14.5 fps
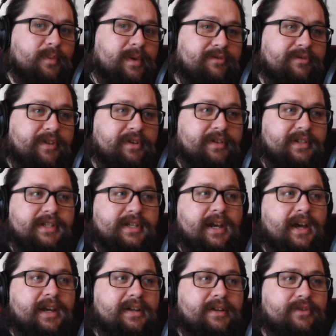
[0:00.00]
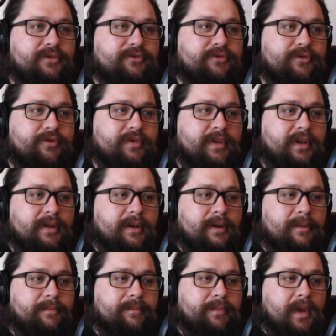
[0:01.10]
we feel is kind of
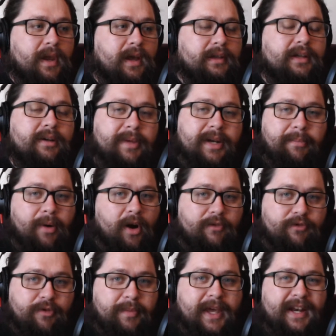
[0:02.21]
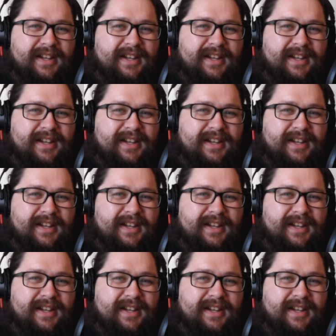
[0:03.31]
a little bit apart from that.